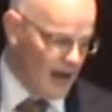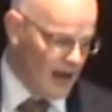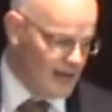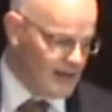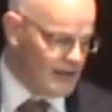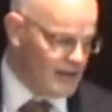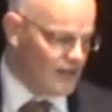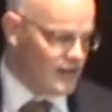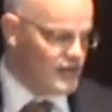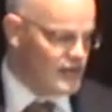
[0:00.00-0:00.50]

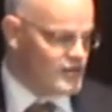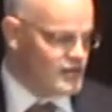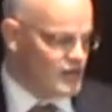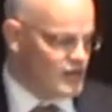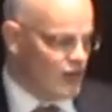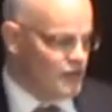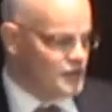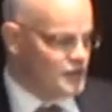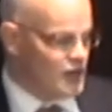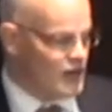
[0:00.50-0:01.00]
And this is,
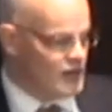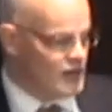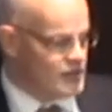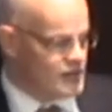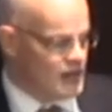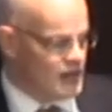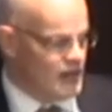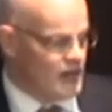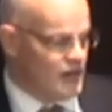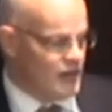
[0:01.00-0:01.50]
of
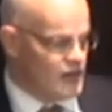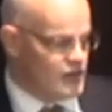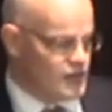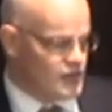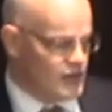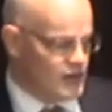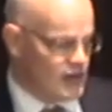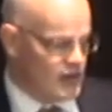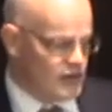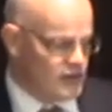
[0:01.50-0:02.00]
course,
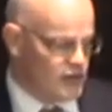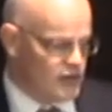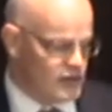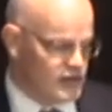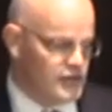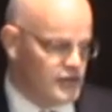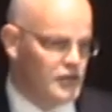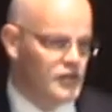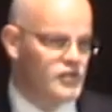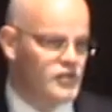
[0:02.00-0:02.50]
also
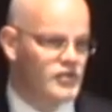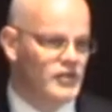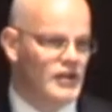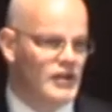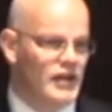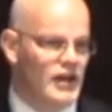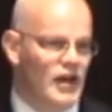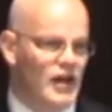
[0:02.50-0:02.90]
good news